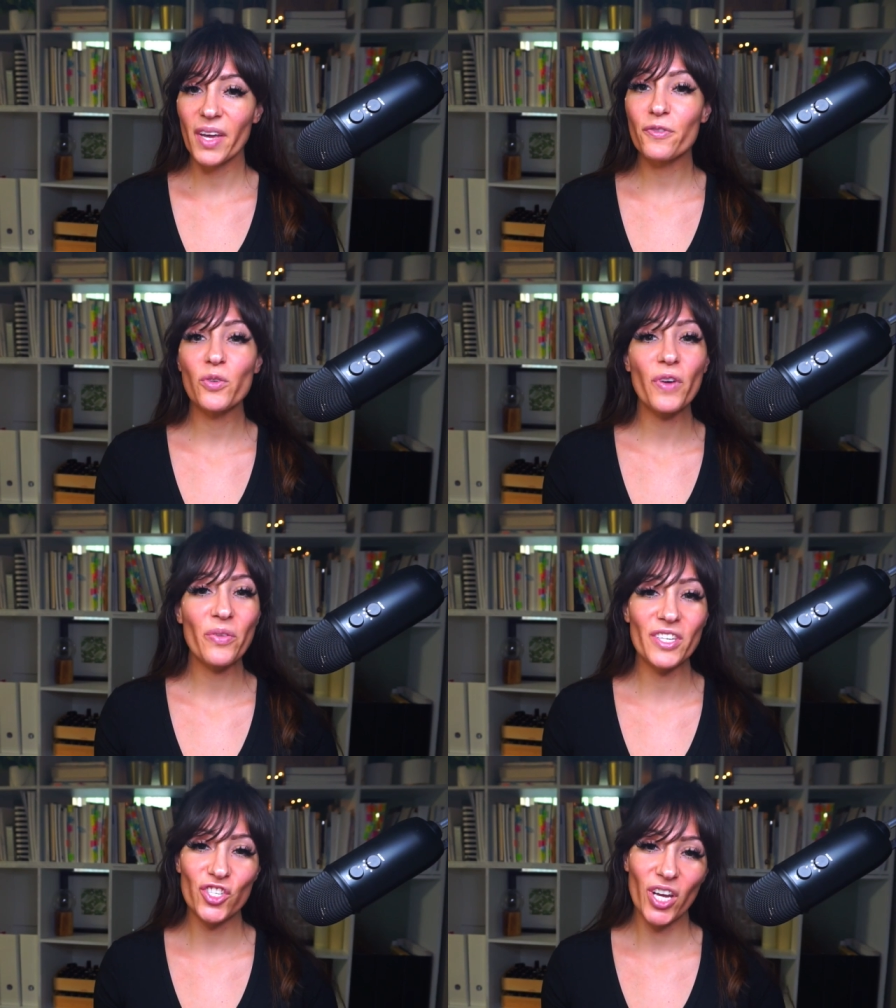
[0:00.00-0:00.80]
you
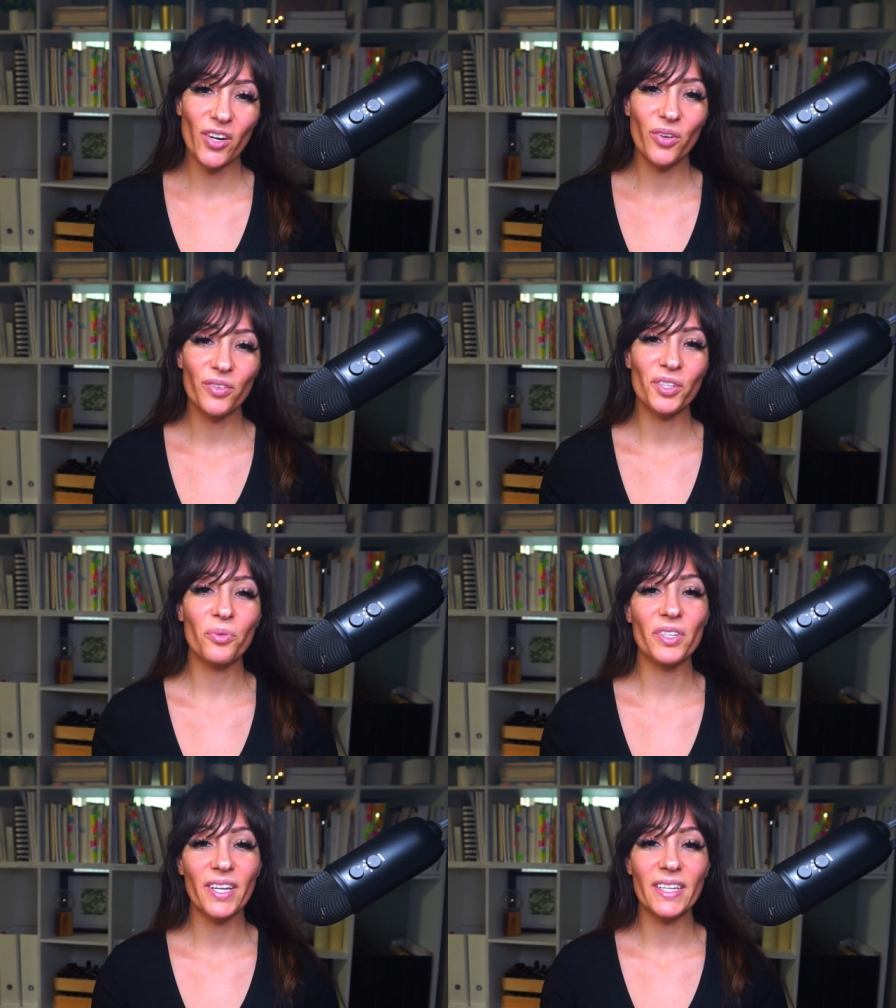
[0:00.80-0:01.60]
found this channel,
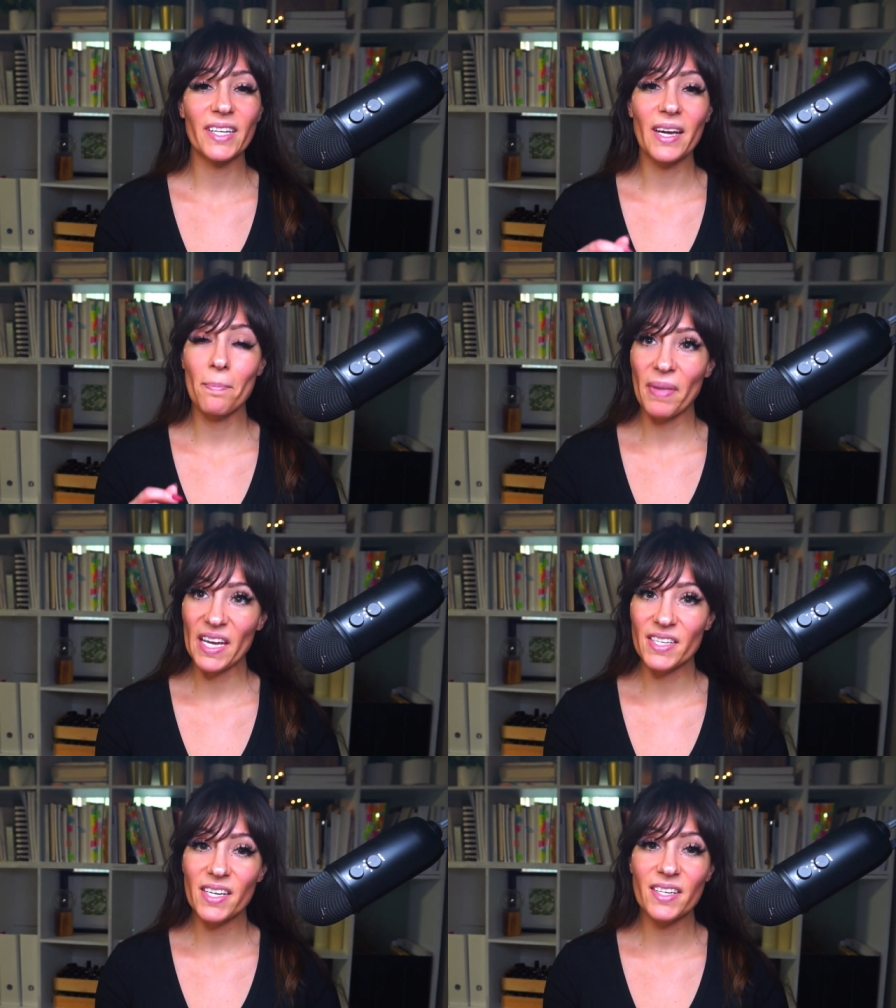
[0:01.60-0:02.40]
you are likely
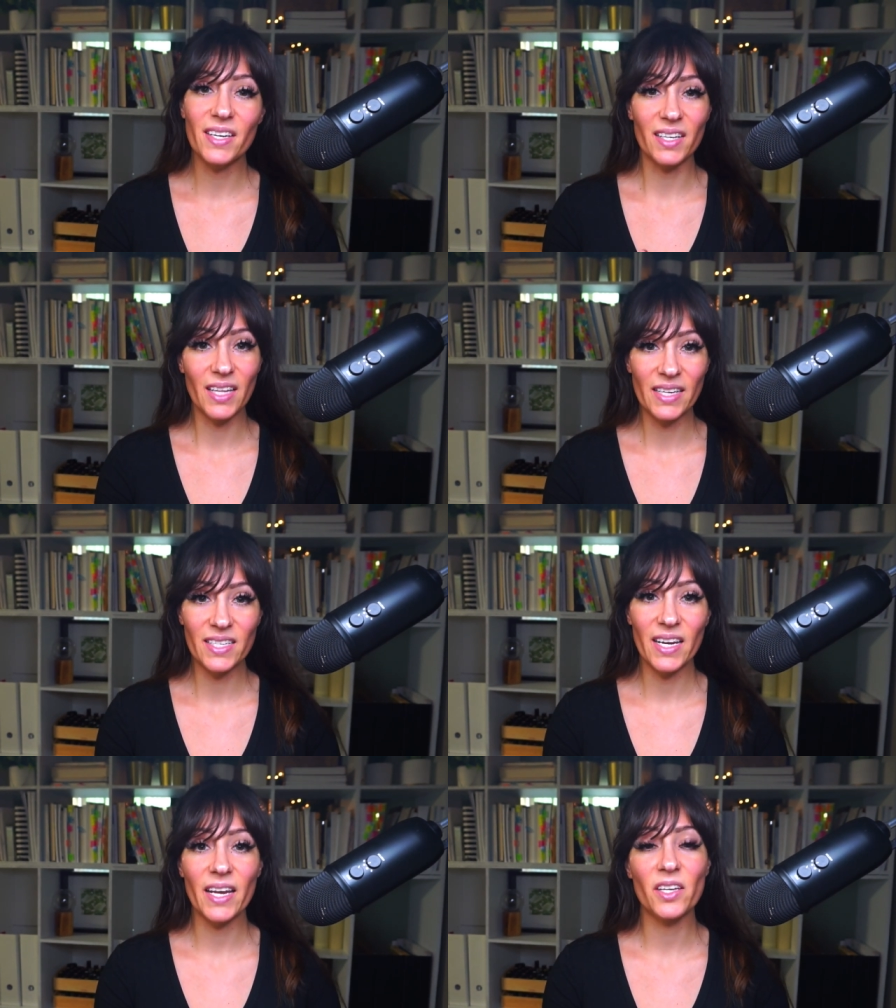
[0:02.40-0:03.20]
abandoned,
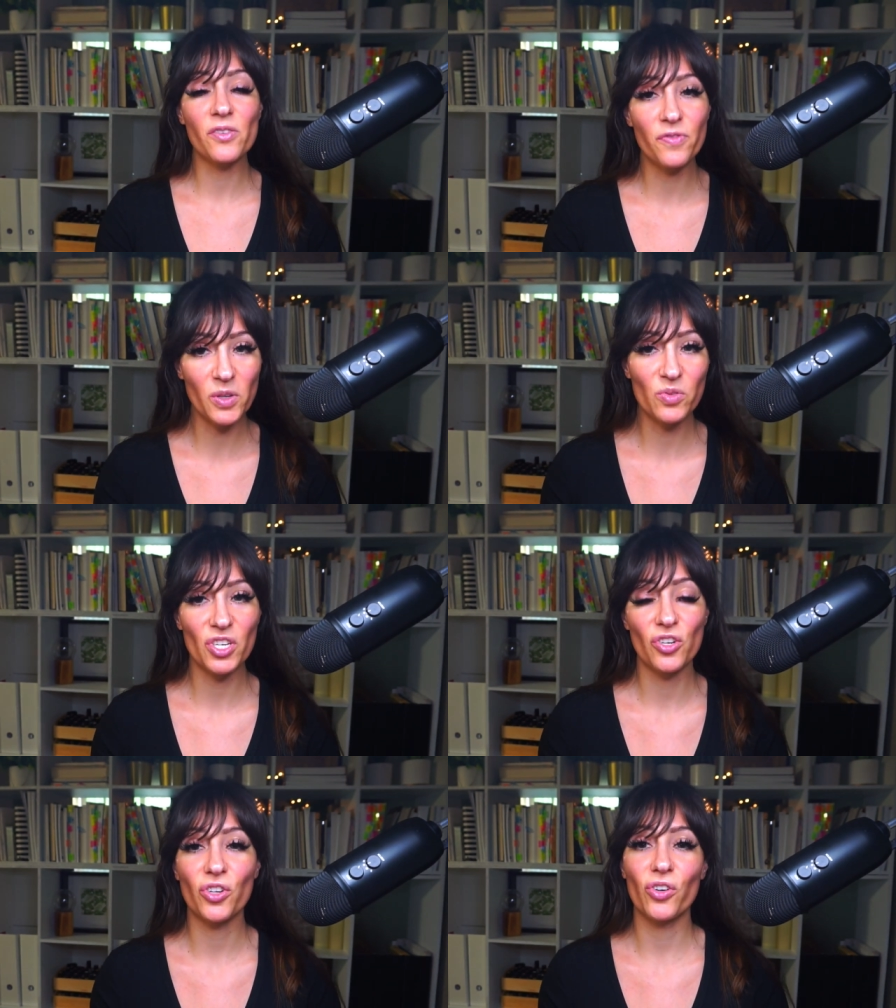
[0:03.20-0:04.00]
neglected, and
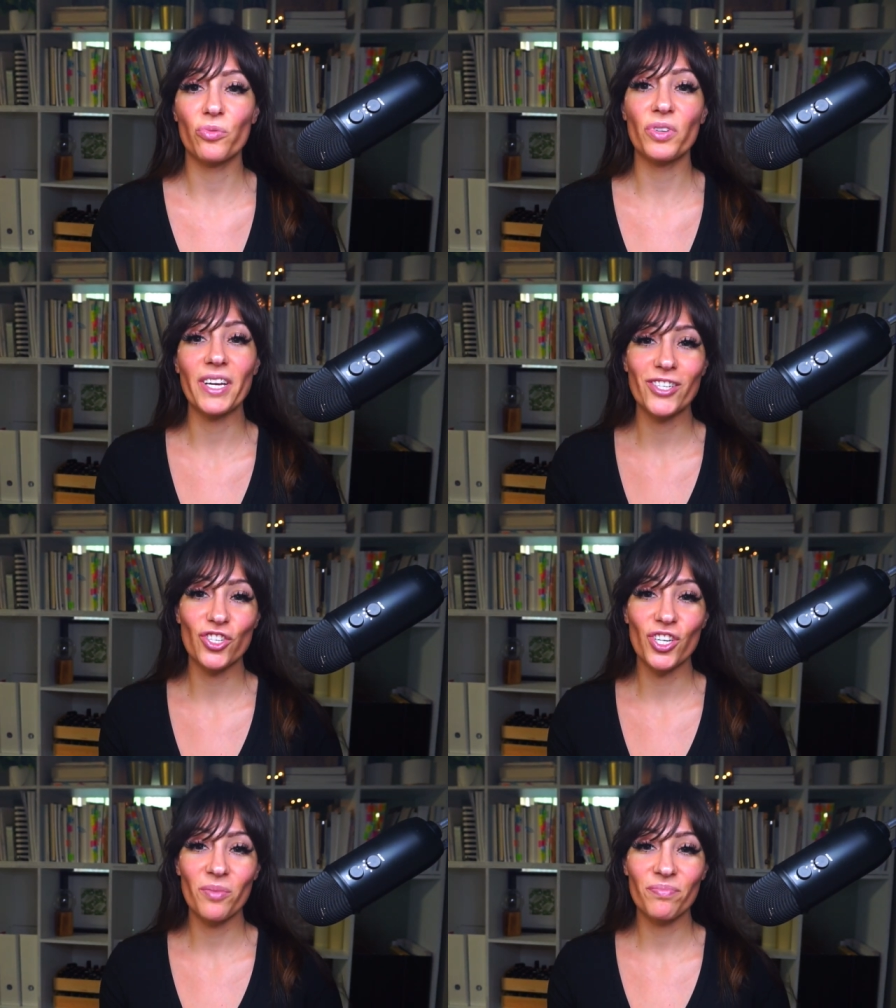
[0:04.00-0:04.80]
confused in your current
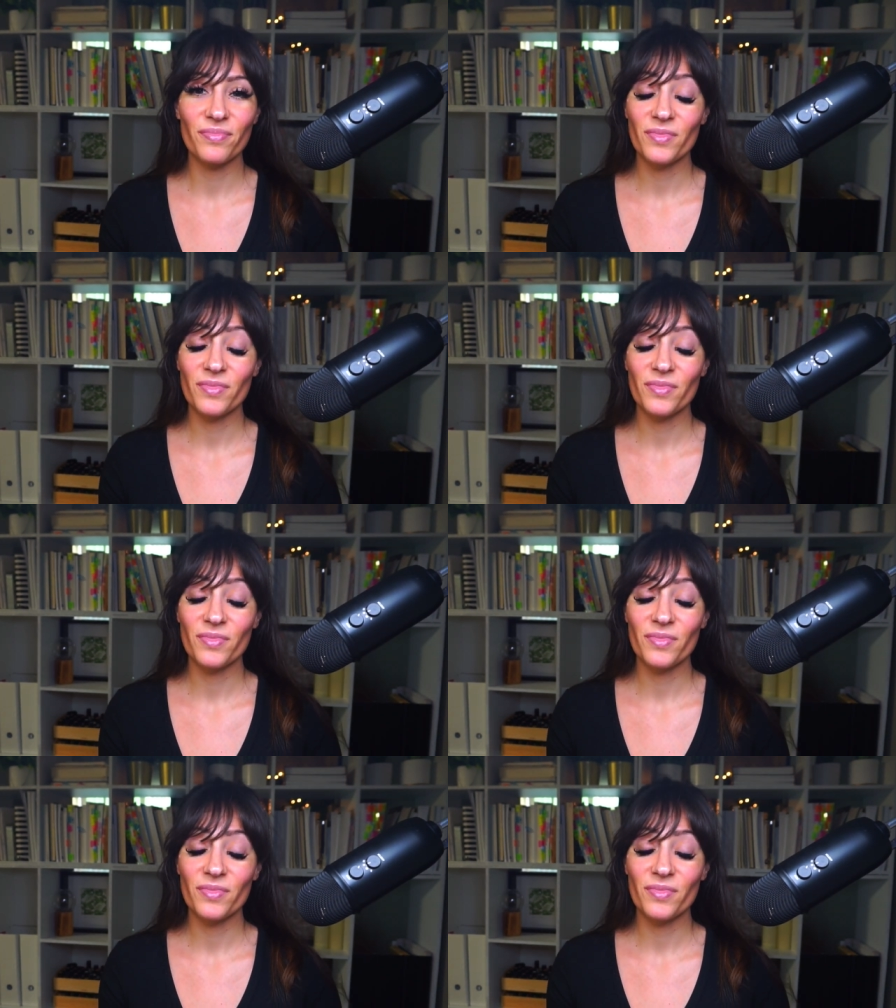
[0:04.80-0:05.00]
relationship.